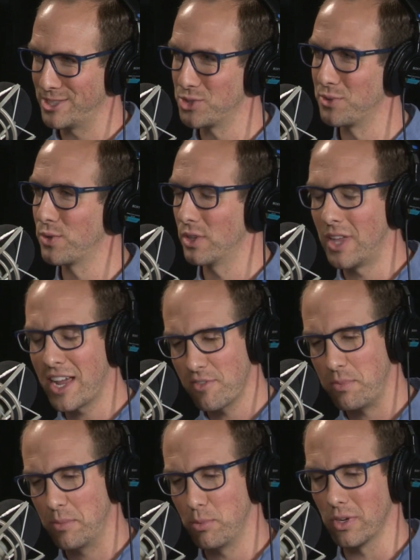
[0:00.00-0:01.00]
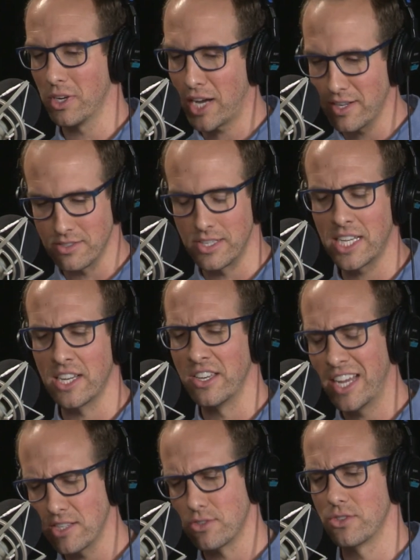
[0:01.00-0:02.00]
Right? So for a lot of people, God is dead.
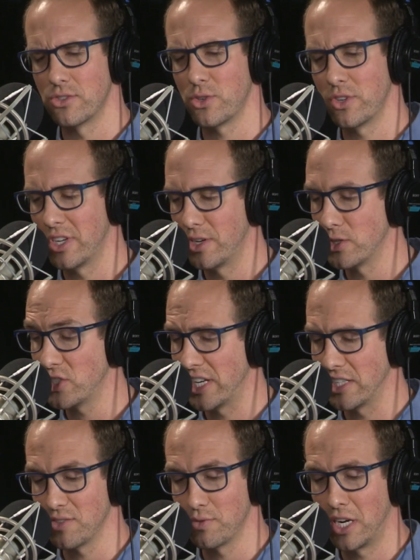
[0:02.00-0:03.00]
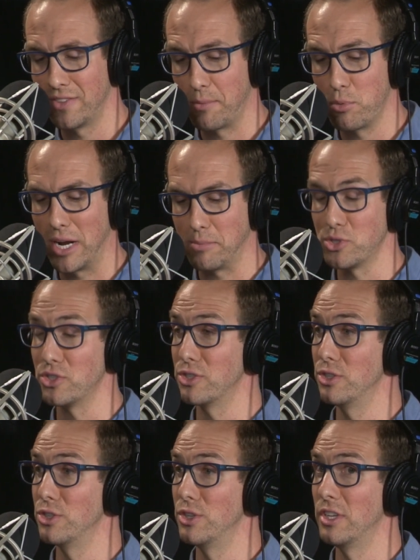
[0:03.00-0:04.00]
And yes, there's certain understandings of God that perhaps
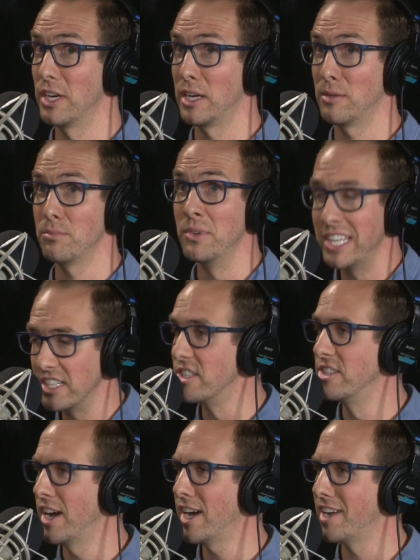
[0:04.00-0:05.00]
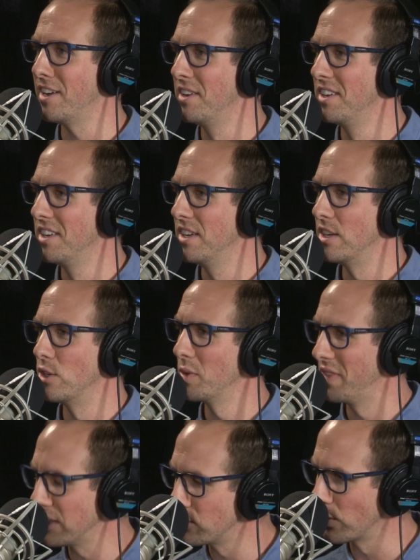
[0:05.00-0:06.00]
need to die,
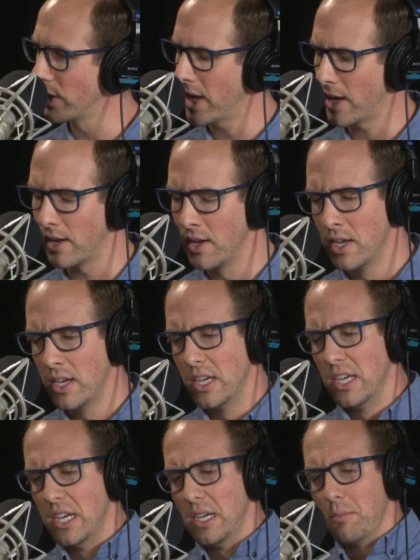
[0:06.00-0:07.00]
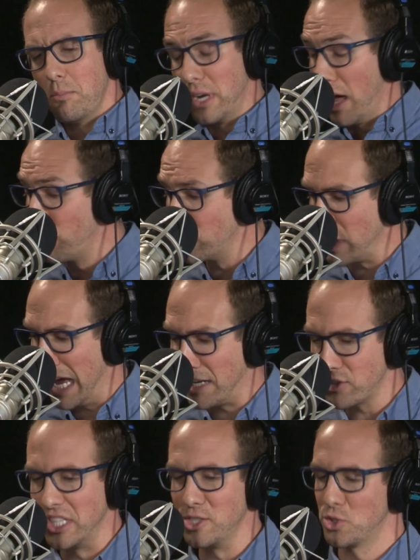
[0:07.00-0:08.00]
and that's okay. But others
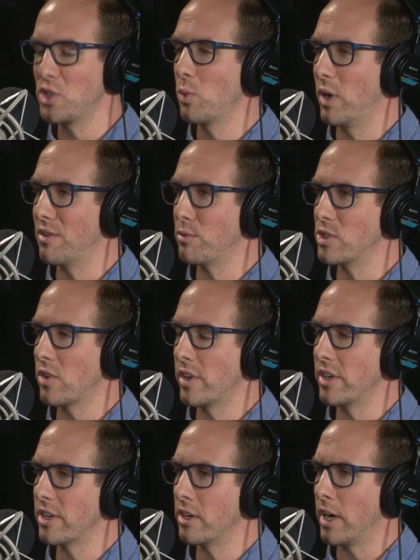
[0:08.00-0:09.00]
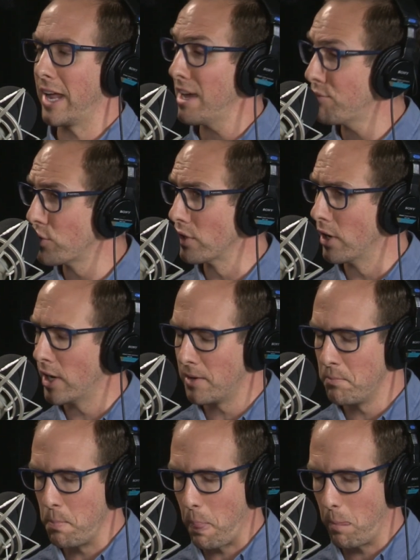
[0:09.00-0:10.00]
ask, is there a way of returning to God after God?